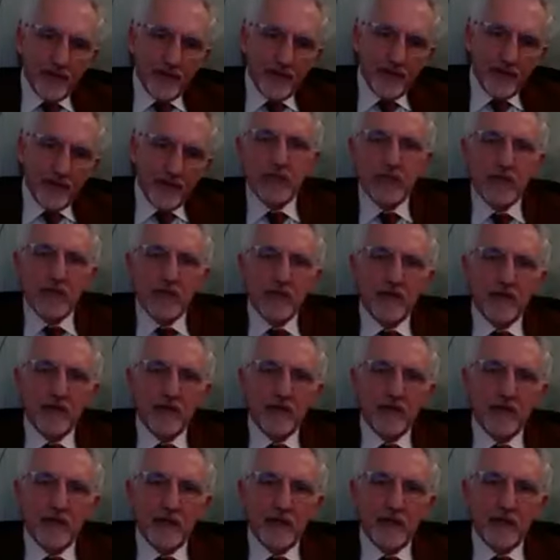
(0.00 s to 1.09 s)
meaning
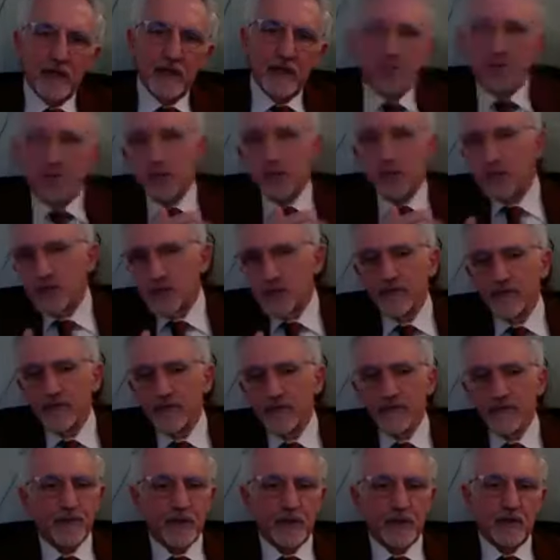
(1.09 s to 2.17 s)
the sort
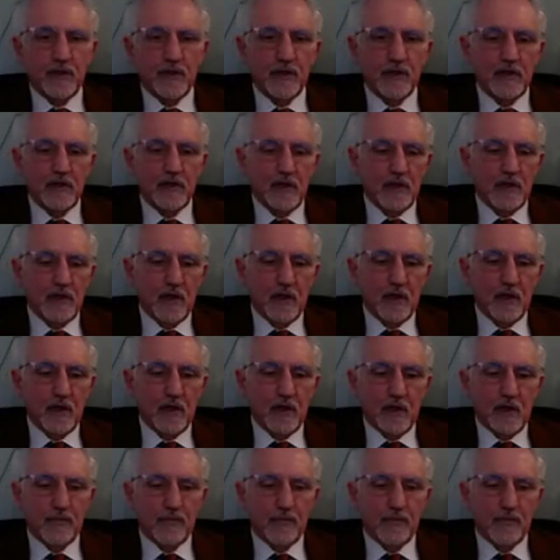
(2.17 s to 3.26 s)
of
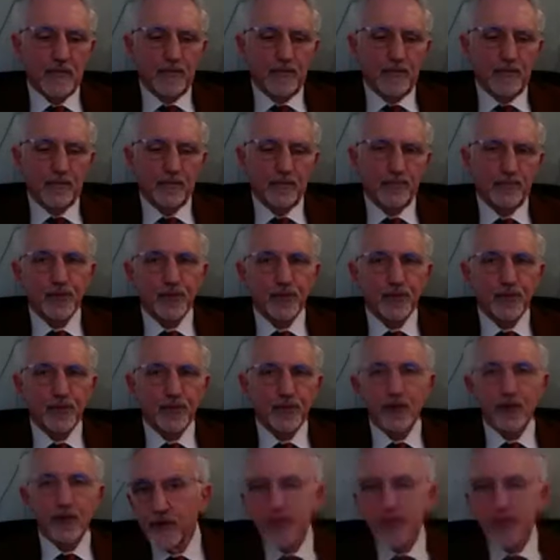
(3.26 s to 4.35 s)
the
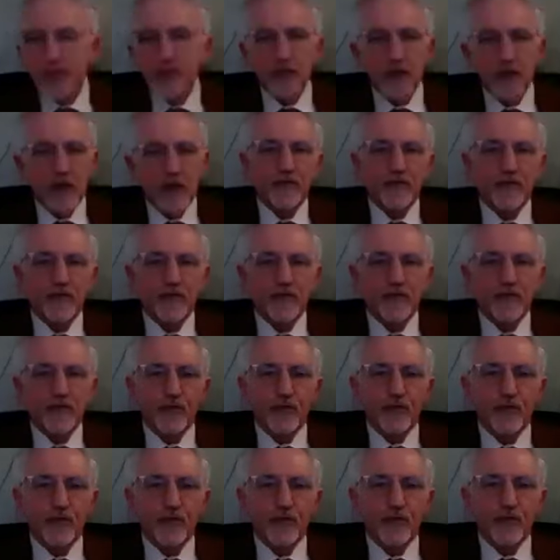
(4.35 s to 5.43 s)
perversion of, or the
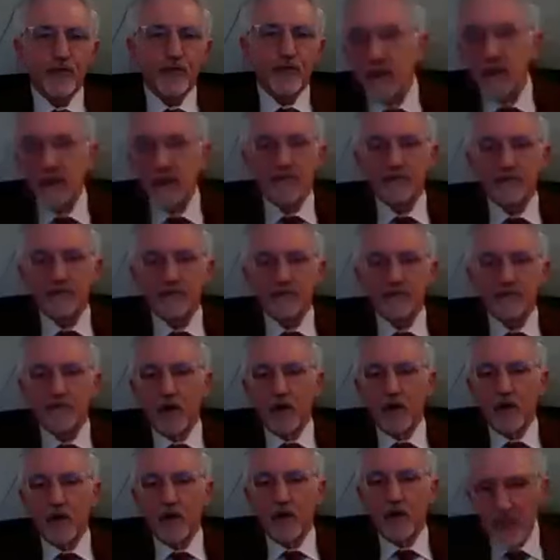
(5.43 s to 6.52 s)
blunting of law
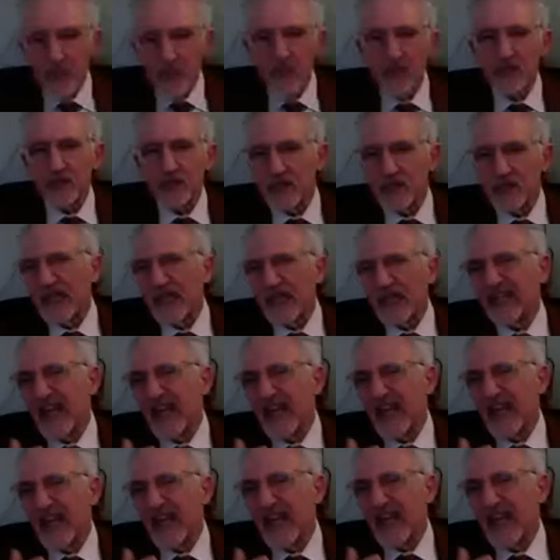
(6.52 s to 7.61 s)
as justice, and the
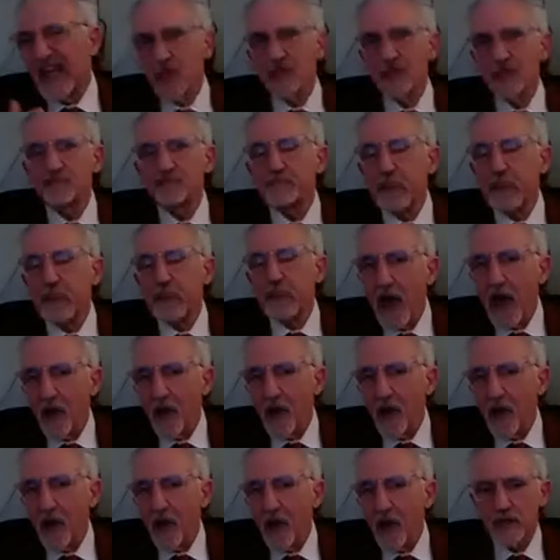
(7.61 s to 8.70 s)
exercise of
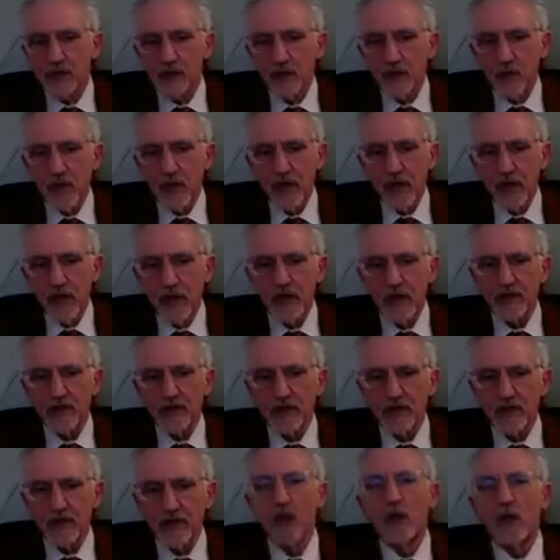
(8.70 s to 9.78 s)
power in such a way as
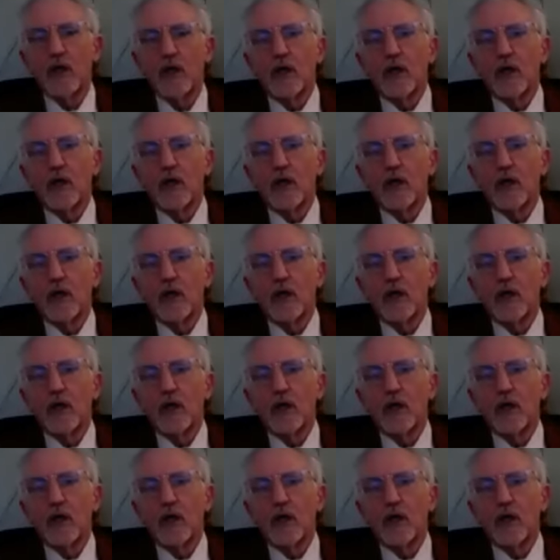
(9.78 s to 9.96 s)
to